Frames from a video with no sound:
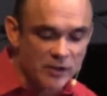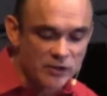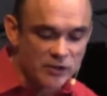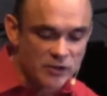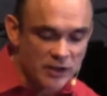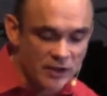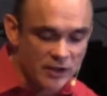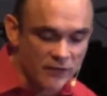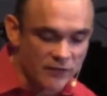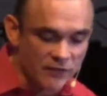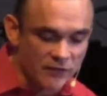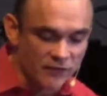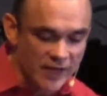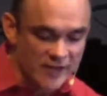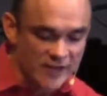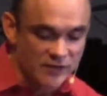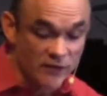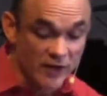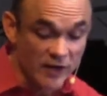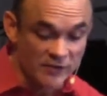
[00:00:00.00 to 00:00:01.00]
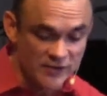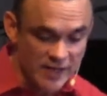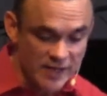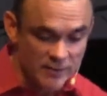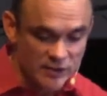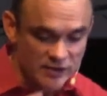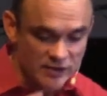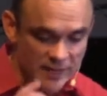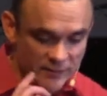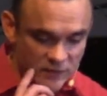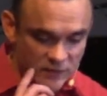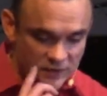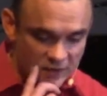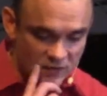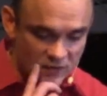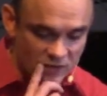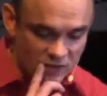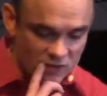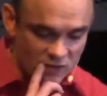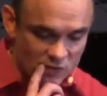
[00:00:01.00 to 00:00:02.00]
took off the flask Well, Samuel chapter
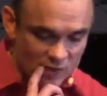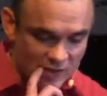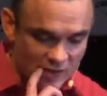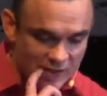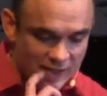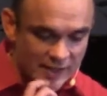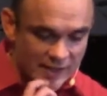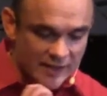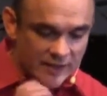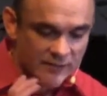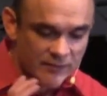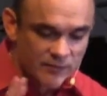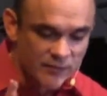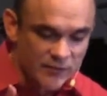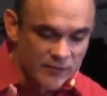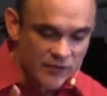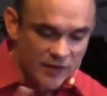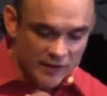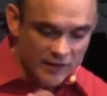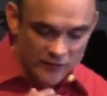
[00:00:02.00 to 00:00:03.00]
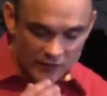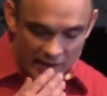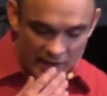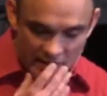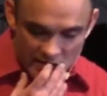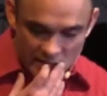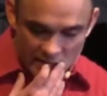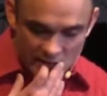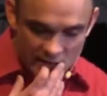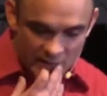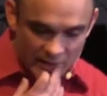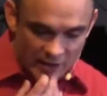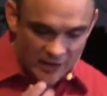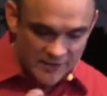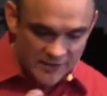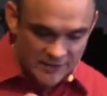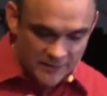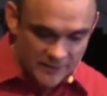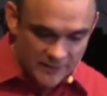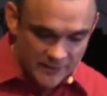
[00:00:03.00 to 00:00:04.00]
10, verse 1. If you can find it, that would be
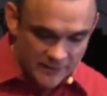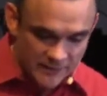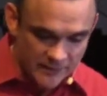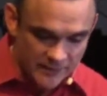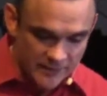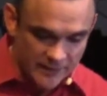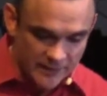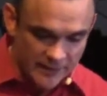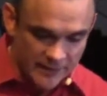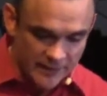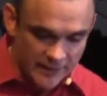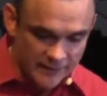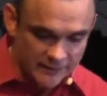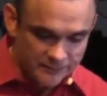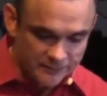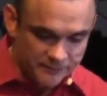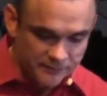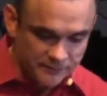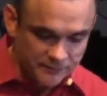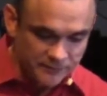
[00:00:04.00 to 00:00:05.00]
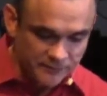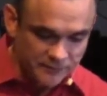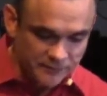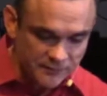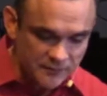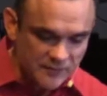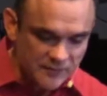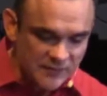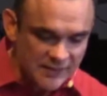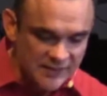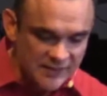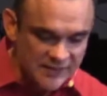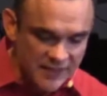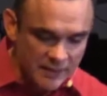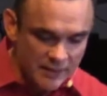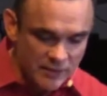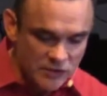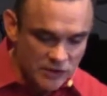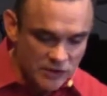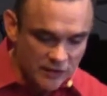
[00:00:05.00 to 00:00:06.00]
awesome. Um,
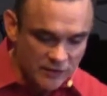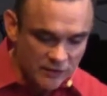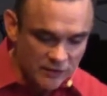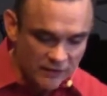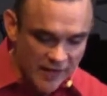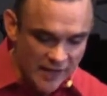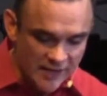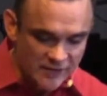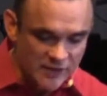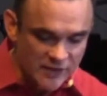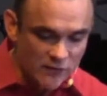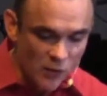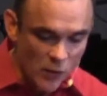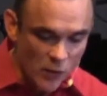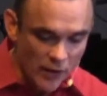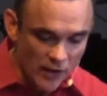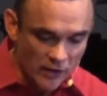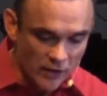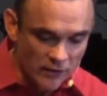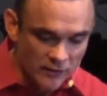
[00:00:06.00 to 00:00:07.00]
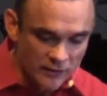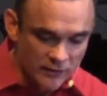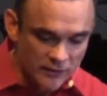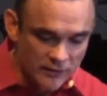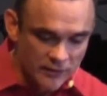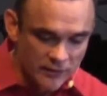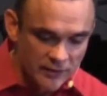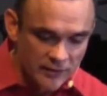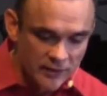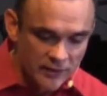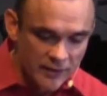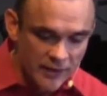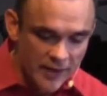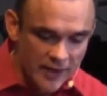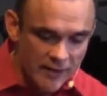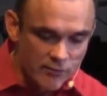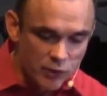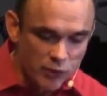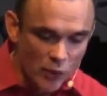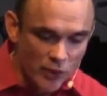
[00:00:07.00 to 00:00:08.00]
Samuel took out the flask of oil
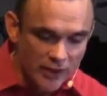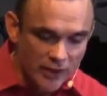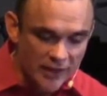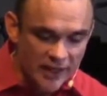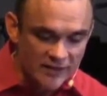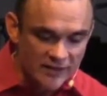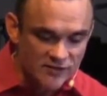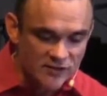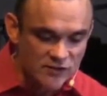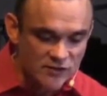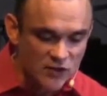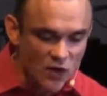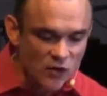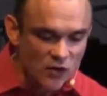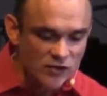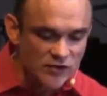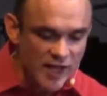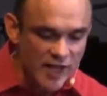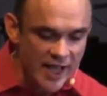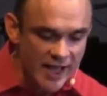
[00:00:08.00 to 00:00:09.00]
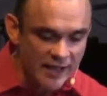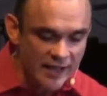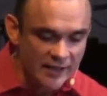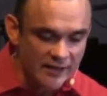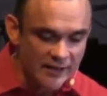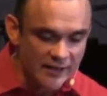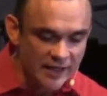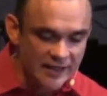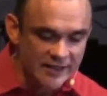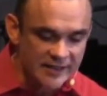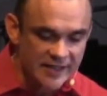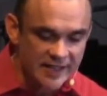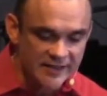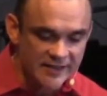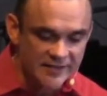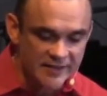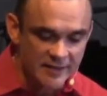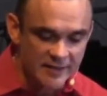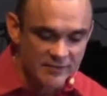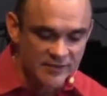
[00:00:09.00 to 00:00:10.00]
and poured it on Saul's head and
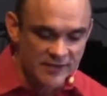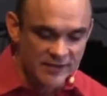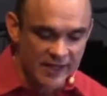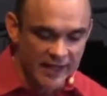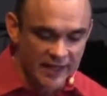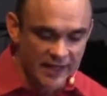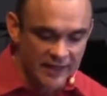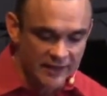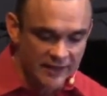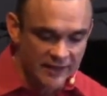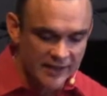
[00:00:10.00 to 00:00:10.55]
kissed him, saying,